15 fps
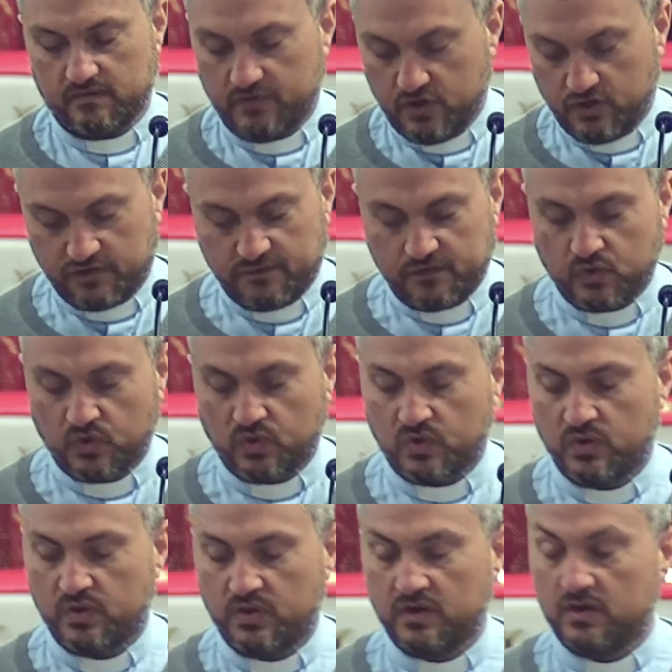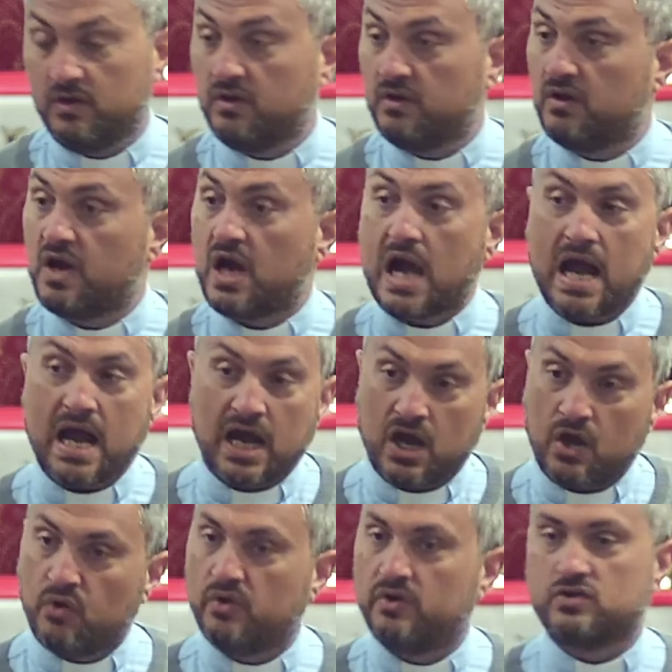Verse 4,
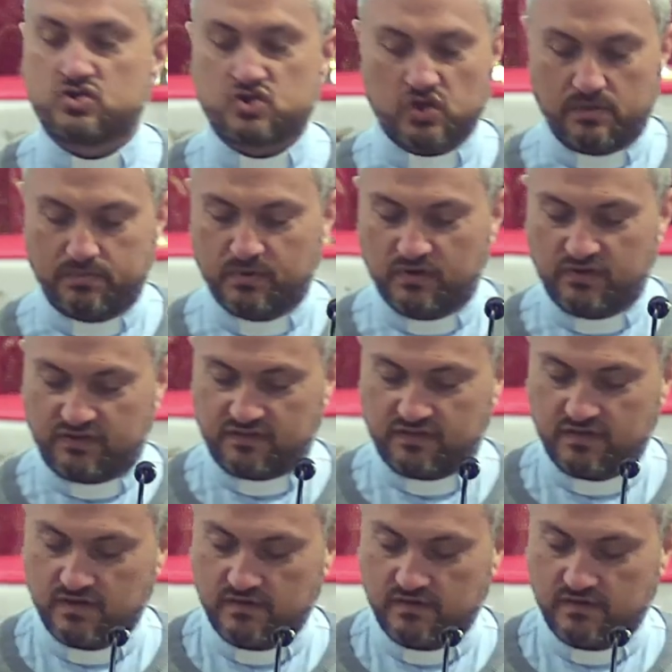our troubles.